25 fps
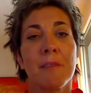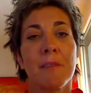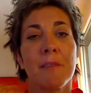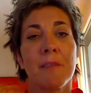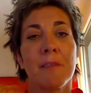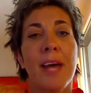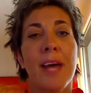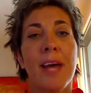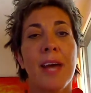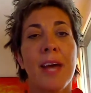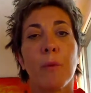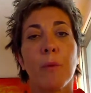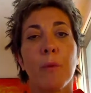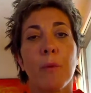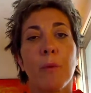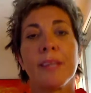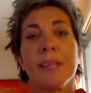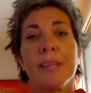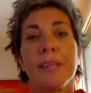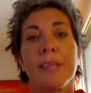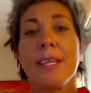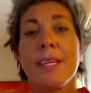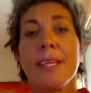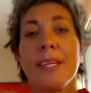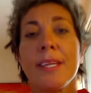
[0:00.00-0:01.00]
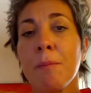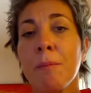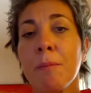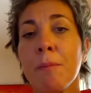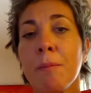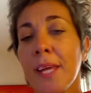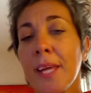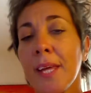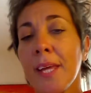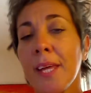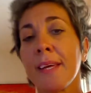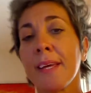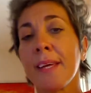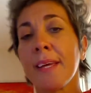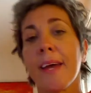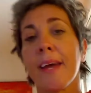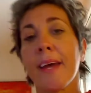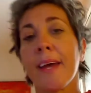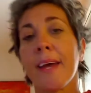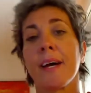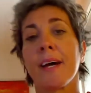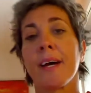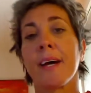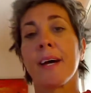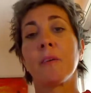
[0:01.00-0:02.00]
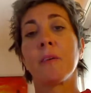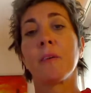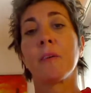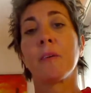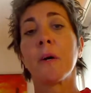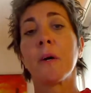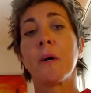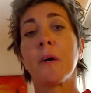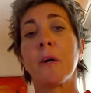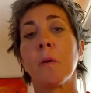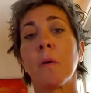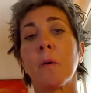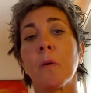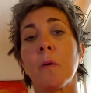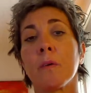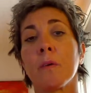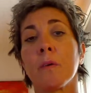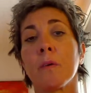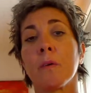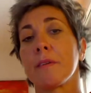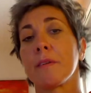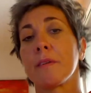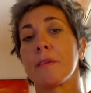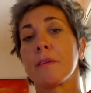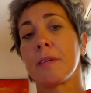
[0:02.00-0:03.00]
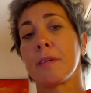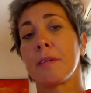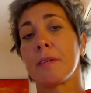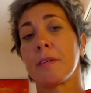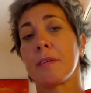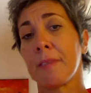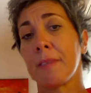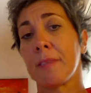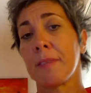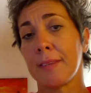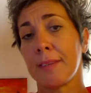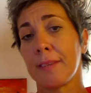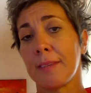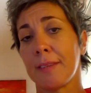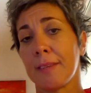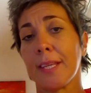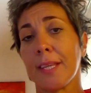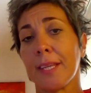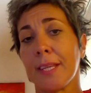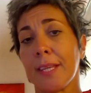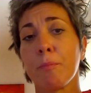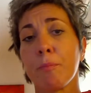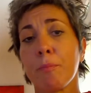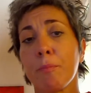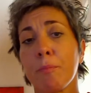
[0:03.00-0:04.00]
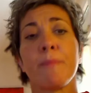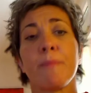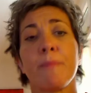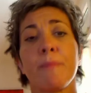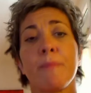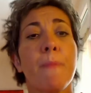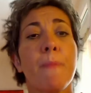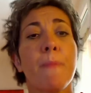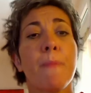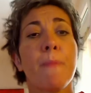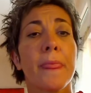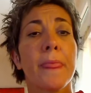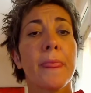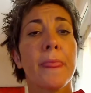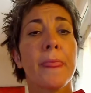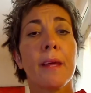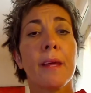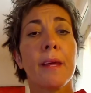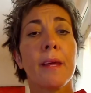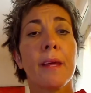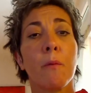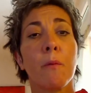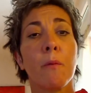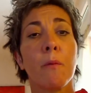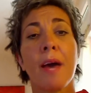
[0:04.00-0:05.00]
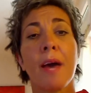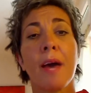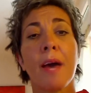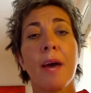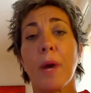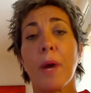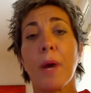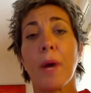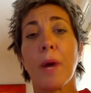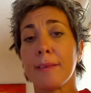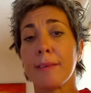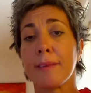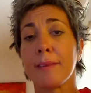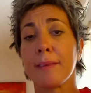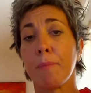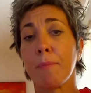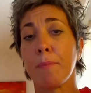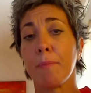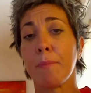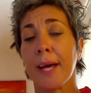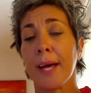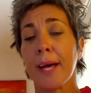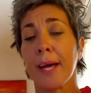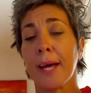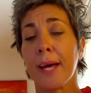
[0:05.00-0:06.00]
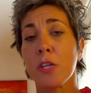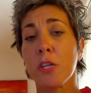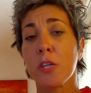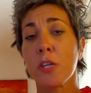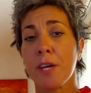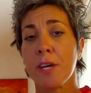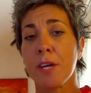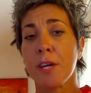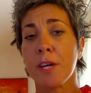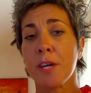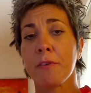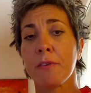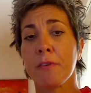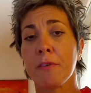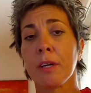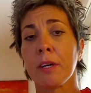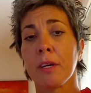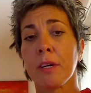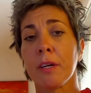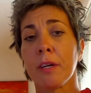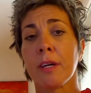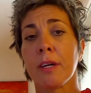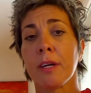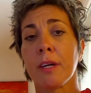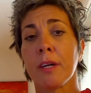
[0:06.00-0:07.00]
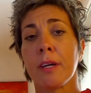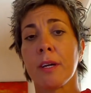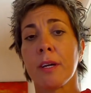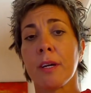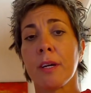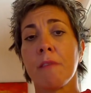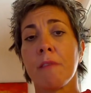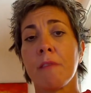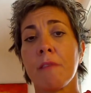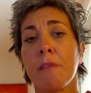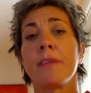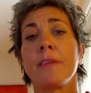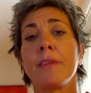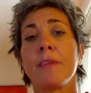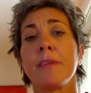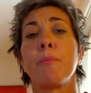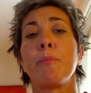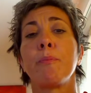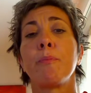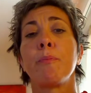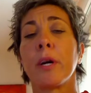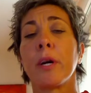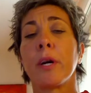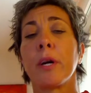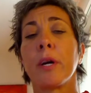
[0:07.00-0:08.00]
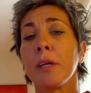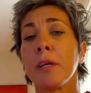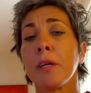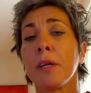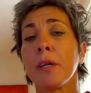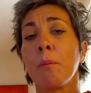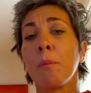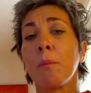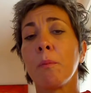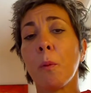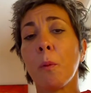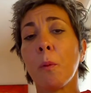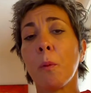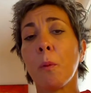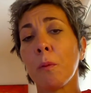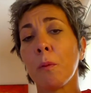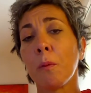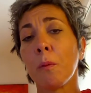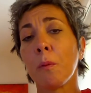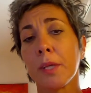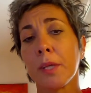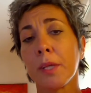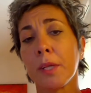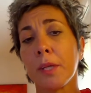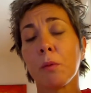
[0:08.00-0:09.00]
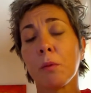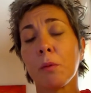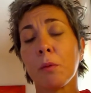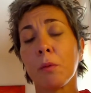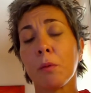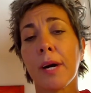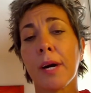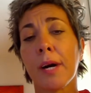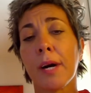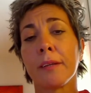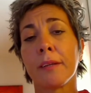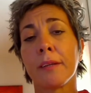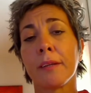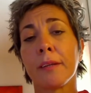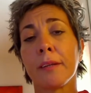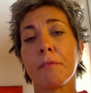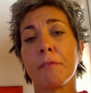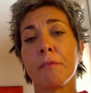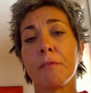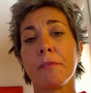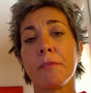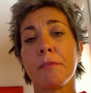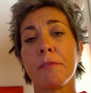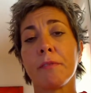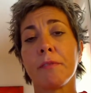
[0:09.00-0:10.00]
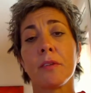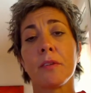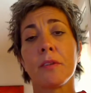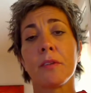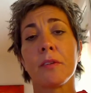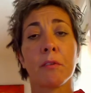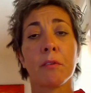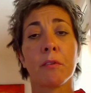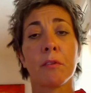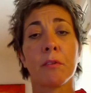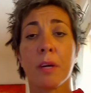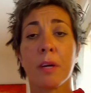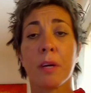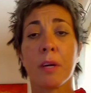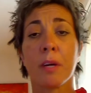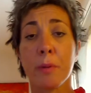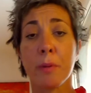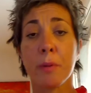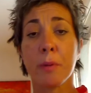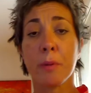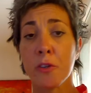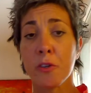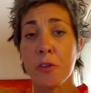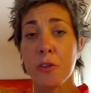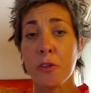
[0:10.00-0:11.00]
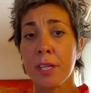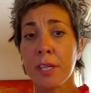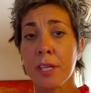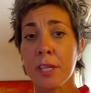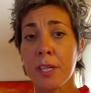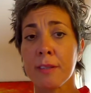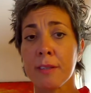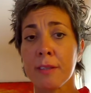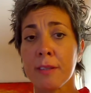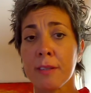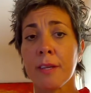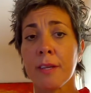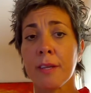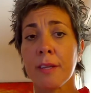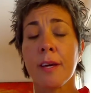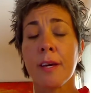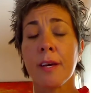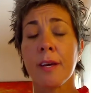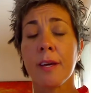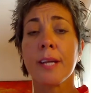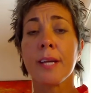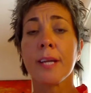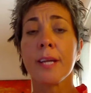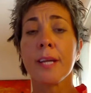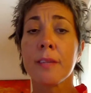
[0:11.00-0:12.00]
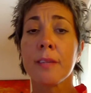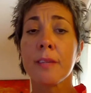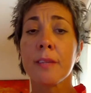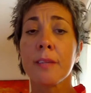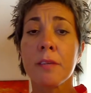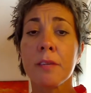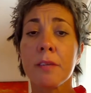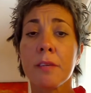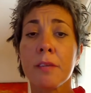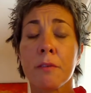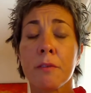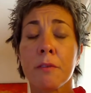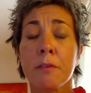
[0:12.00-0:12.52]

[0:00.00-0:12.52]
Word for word: We have one team taking care on whole server setup. We have one supplier, JFrog. We're supporting more than 250 software projects and serving